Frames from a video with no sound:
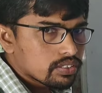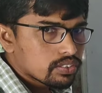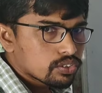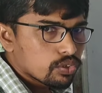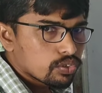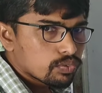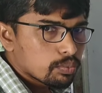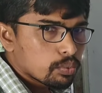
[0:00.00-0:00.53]

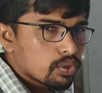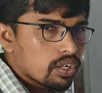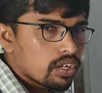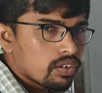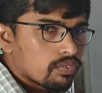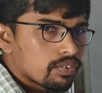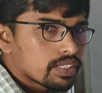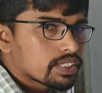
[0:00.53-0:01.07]
South pole
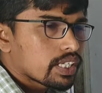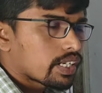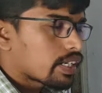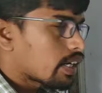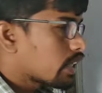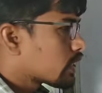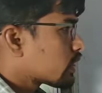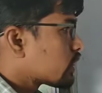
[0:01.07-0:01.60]
always
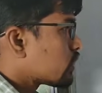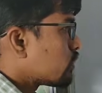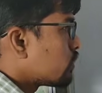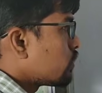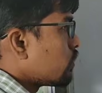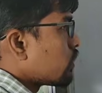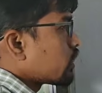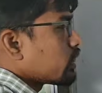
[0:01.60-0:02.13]
attracts
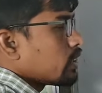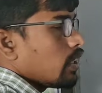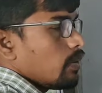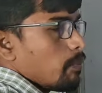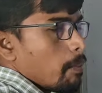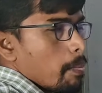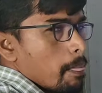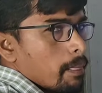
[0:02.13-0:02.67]
towards the
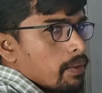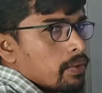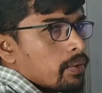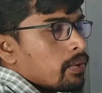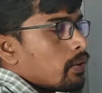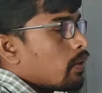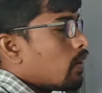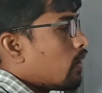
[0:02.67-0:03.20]

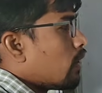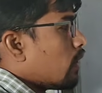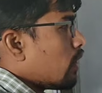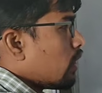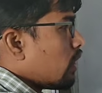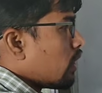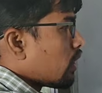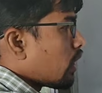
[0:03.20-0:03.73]

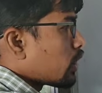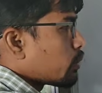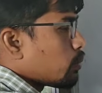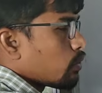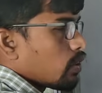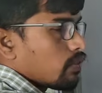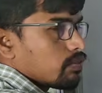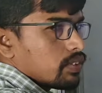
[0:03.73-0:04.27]
north
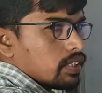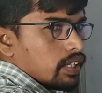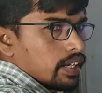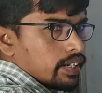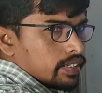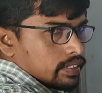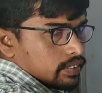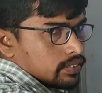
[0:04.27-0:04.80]
pole of the
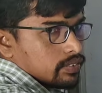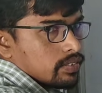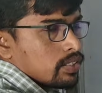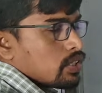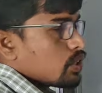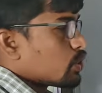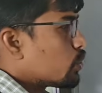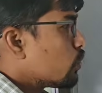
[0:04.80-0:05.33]
earth,
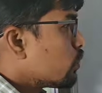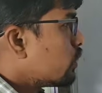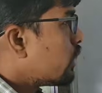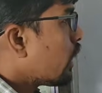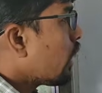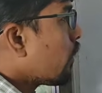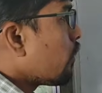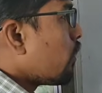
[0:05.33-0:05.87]
so
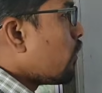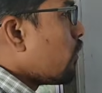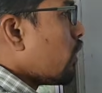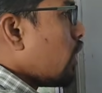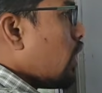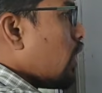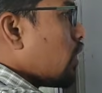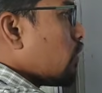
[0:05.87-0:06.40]
they
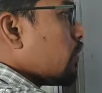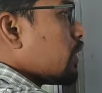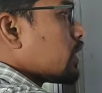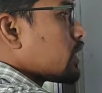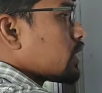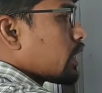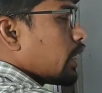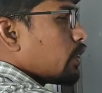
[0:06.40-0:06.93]

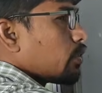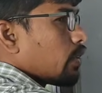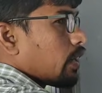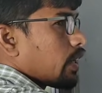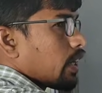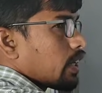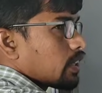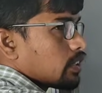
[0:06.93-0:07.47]
always try to
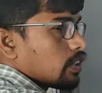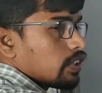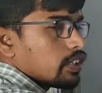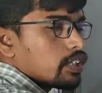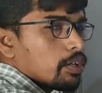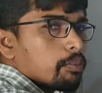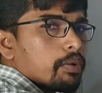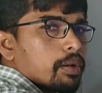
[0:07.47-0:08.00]
attack
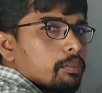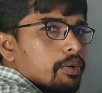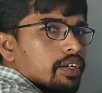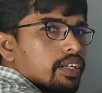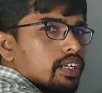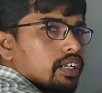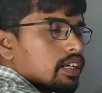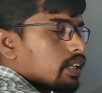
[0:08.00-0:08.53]
in the
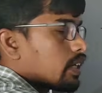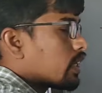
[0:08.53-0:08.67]
perpendicular